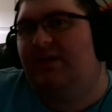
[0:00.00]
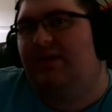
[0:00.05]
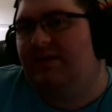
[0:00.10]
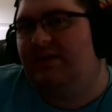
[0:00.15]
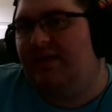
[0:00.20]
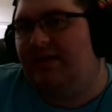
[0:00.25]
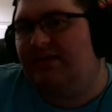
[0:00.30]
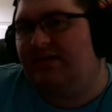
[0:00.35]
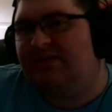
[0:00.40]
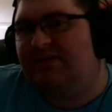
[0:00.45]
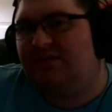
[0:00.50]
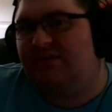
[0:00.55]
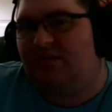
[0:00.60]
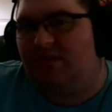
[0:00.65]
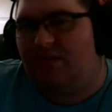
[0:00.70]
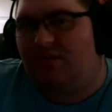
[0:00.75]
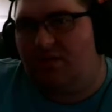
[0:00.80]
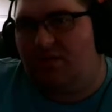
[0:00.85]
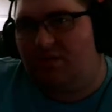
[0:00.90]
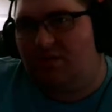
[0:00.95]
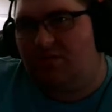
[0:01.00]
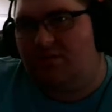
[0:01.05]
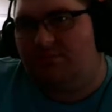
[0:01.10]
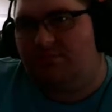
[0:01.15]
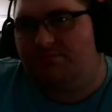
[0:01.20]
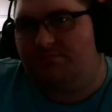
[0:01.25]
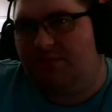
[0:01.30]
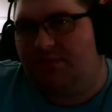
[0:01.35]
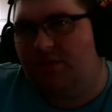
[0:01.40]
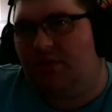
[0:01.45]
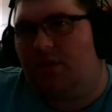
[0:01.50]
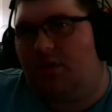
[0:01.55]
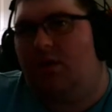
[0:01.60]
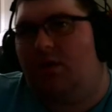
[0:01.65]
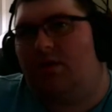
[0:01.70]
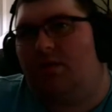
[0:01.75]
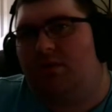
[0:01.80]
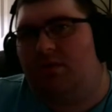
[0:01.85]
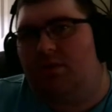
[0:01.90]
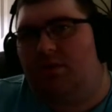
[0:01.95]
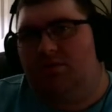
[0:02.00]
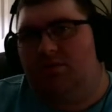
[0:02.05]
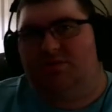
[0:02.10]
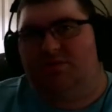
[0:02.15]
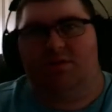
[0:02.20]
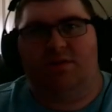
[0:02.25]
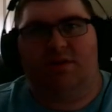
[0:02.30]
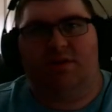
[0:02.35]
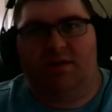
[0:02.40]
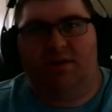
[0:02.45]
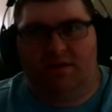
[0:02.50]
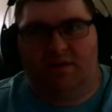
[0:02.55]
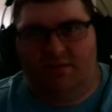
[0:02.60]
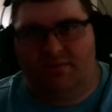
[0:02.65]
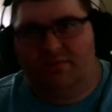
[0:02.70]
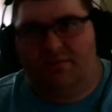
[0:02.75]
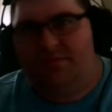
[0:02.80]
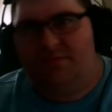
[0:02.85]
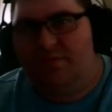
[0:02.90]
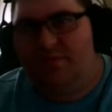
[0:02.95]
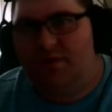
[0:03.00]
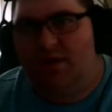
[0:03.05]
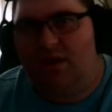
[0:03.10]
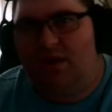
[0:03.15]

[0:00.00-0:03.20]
yes, there are alternative